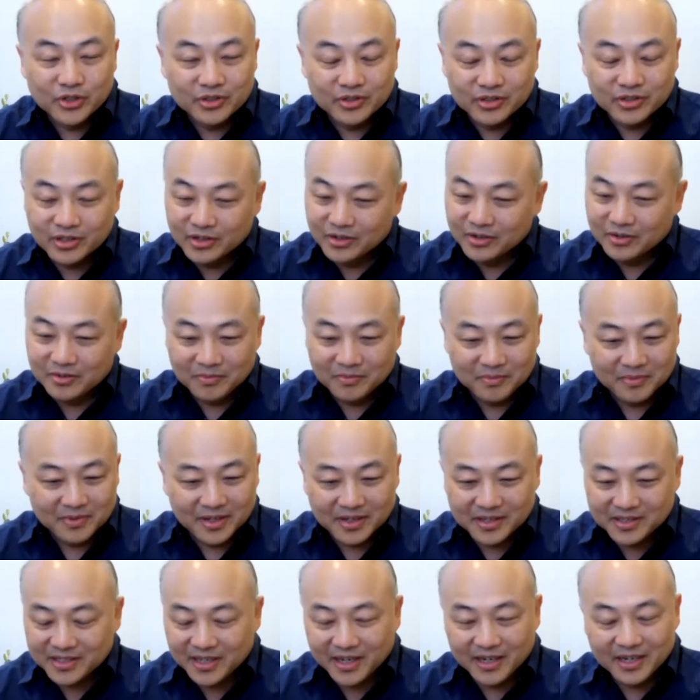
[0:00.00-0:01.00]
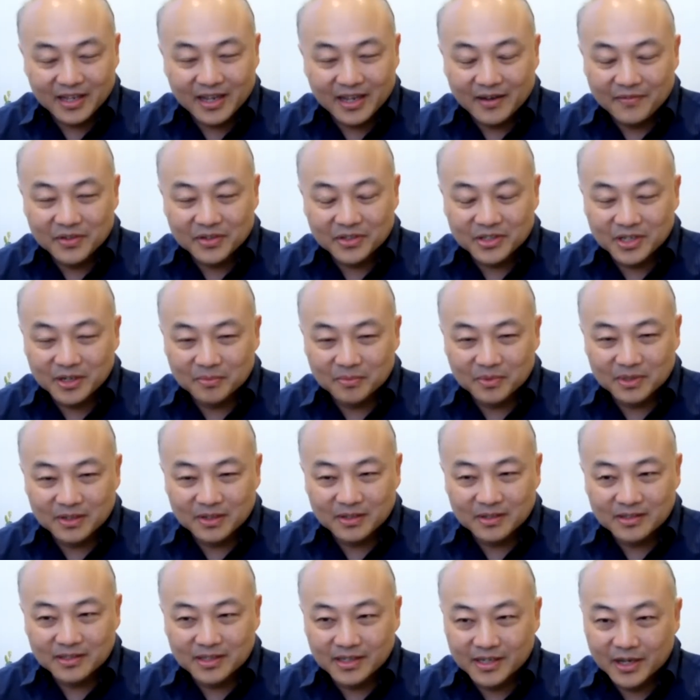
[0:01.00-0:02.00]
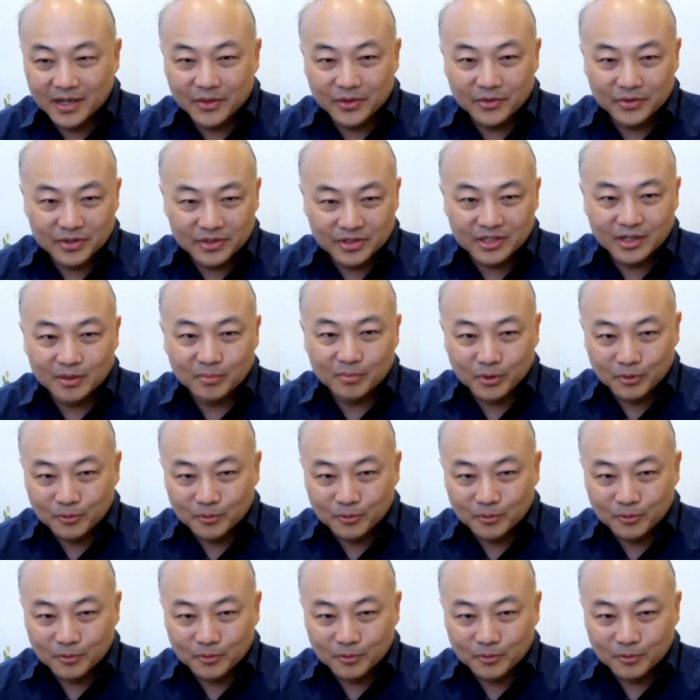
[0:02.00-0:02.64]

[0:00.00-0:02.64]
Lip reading: So excited to have this come together this summer.